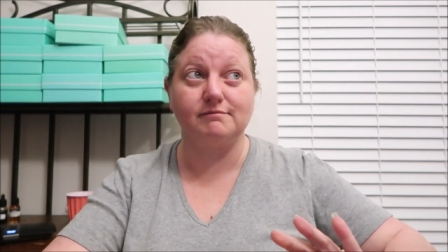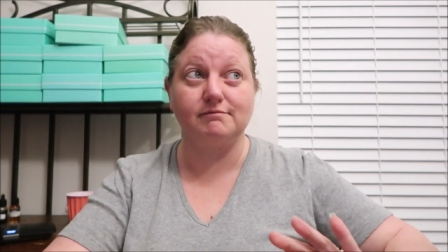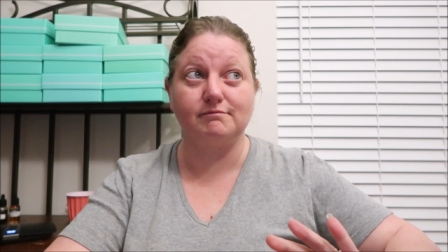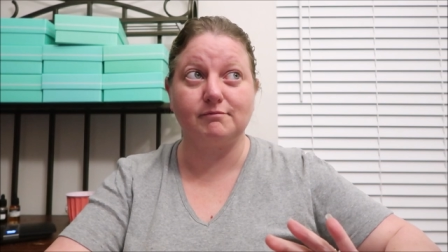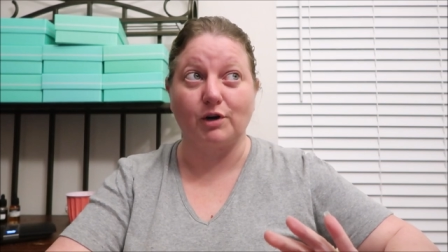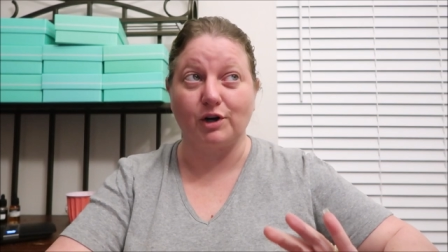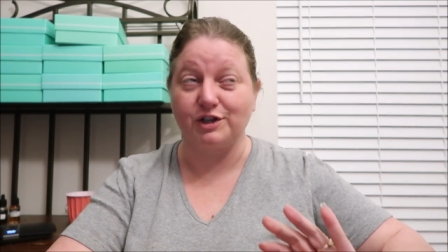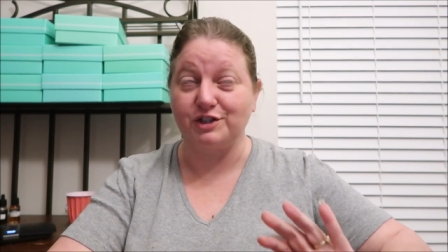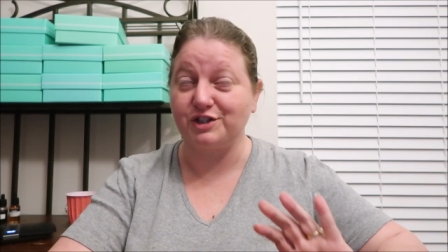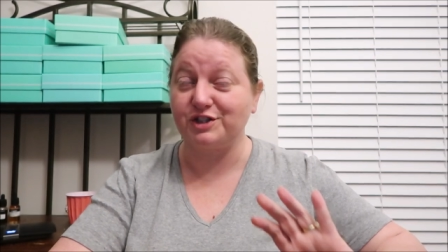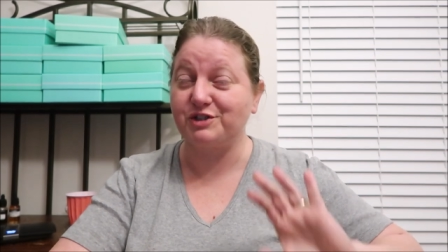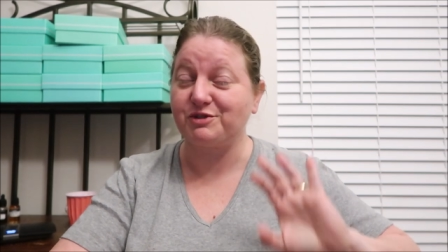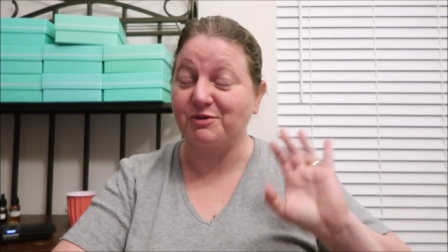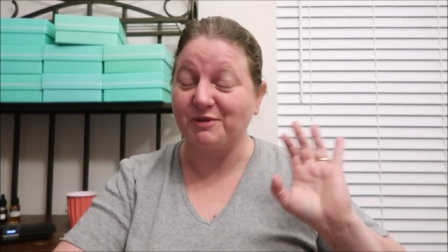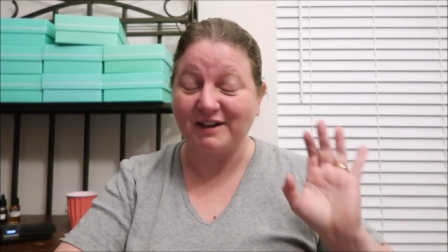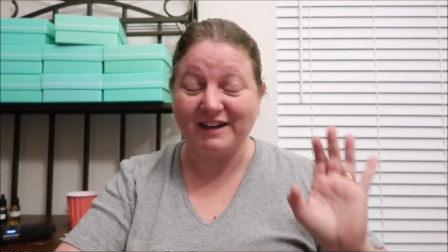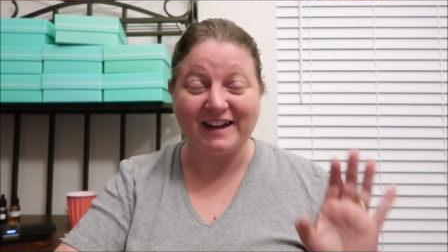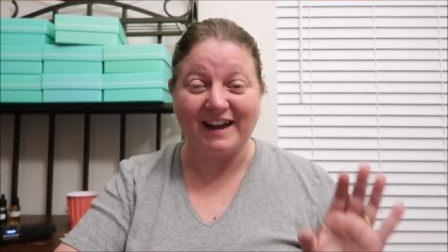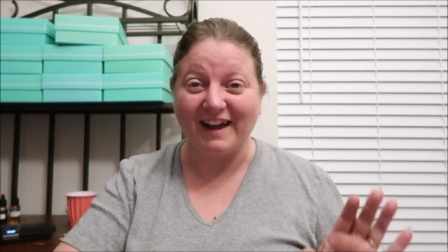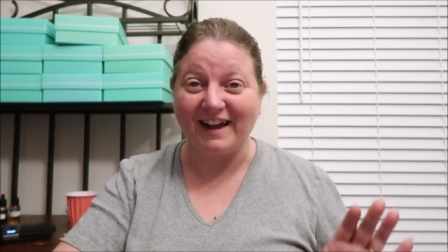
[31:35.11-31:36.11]
March
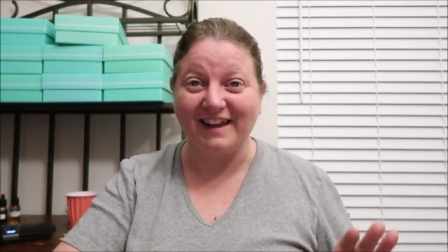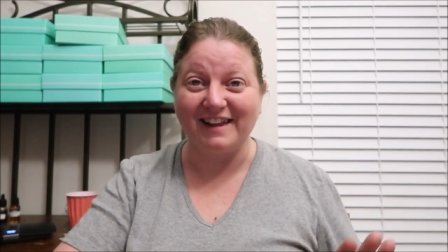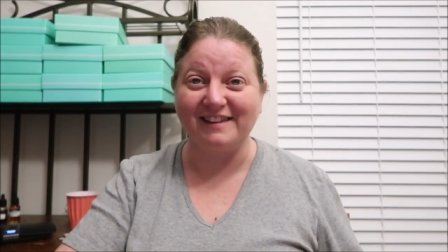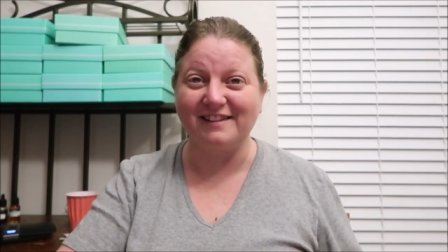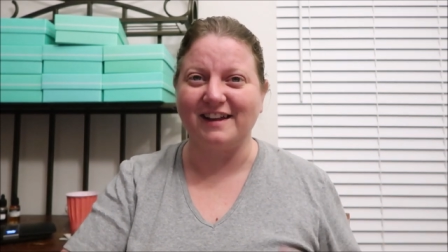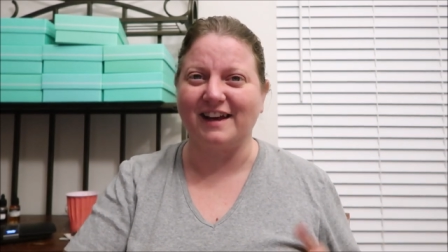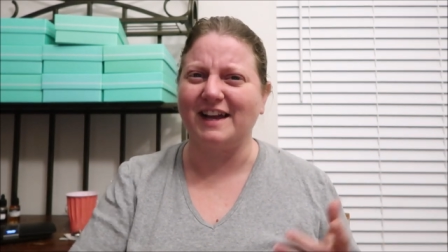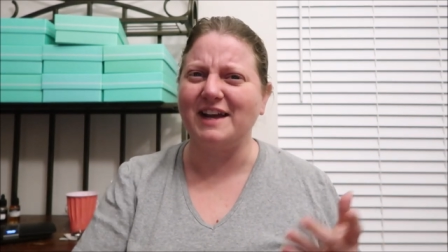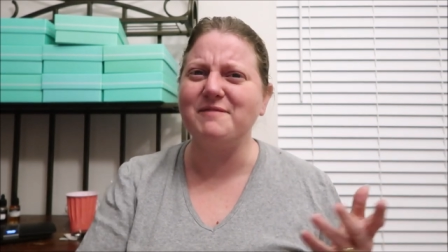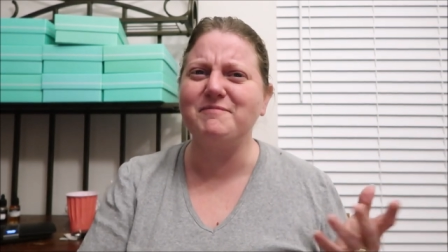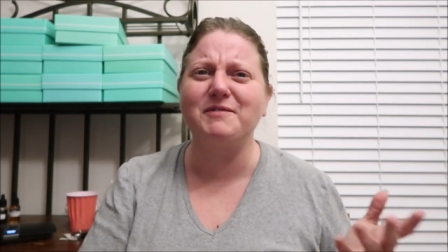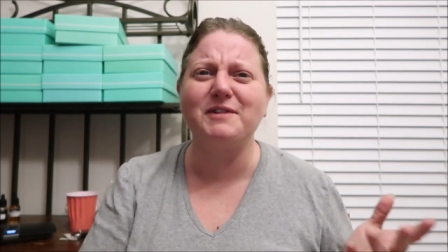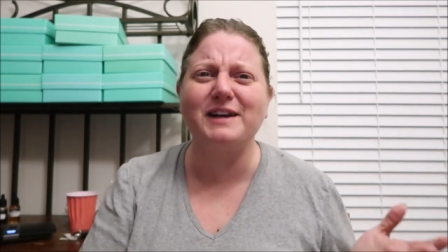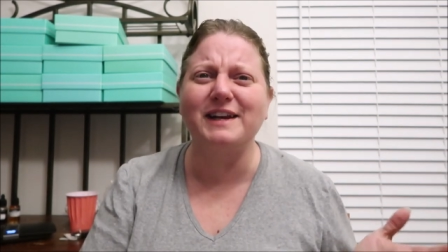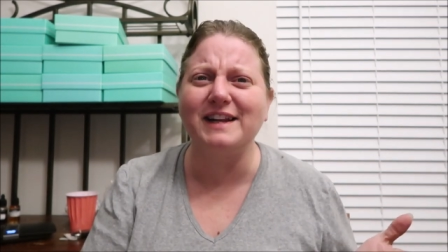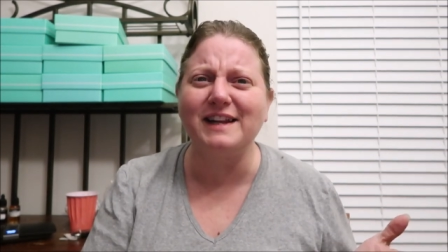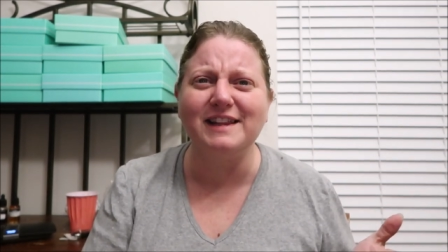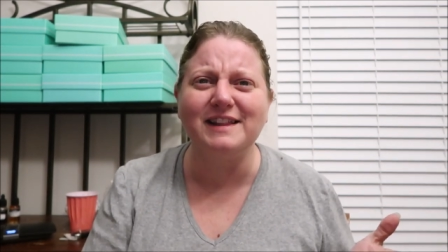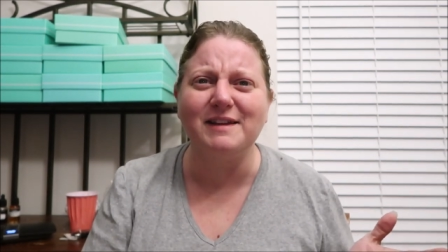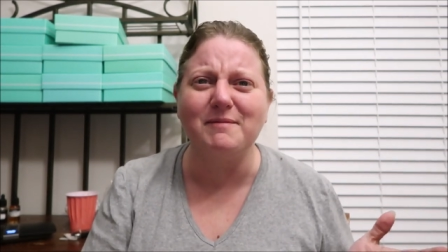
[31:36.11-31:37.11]
28th. I keep
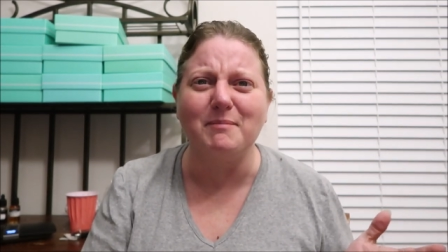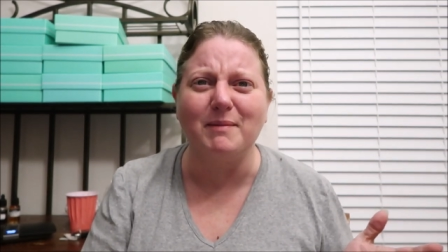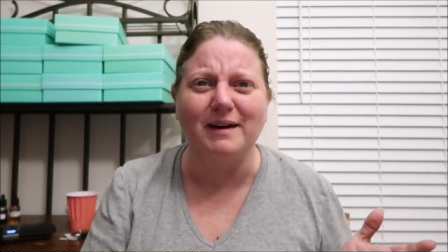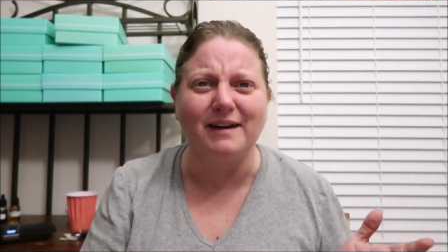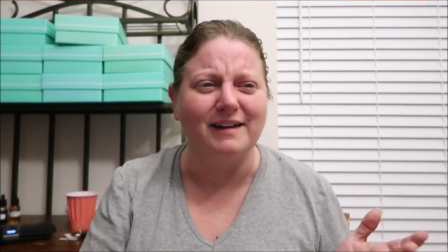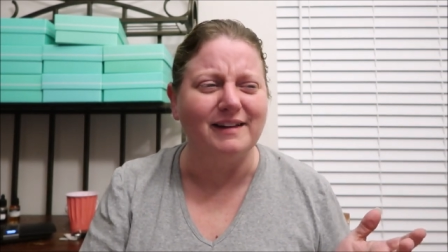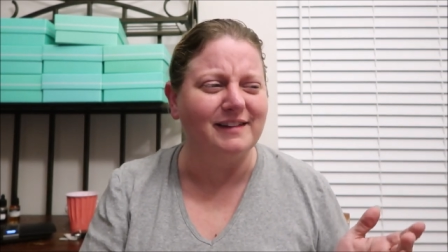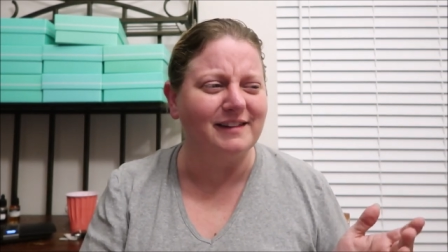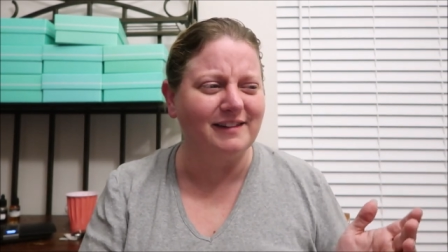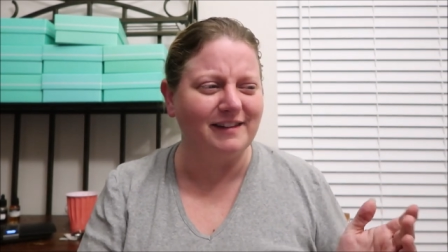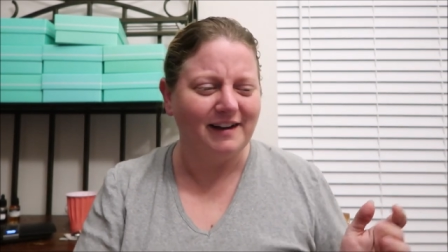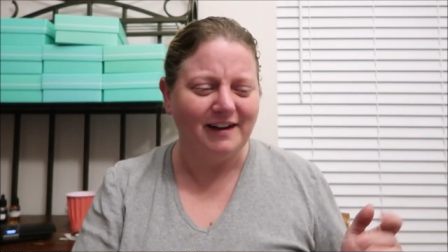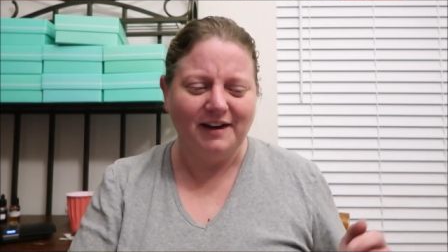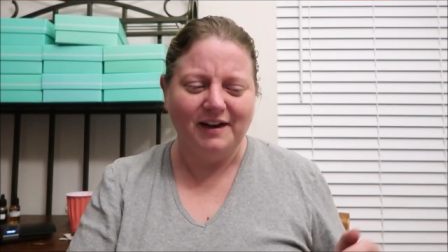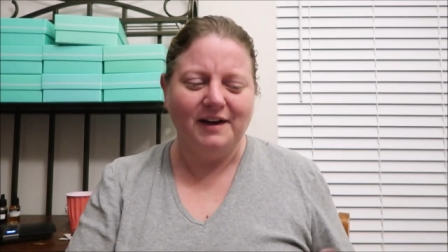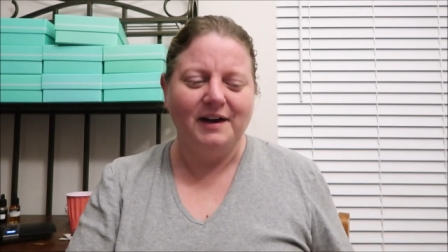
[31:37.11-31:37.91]
forgetting the month.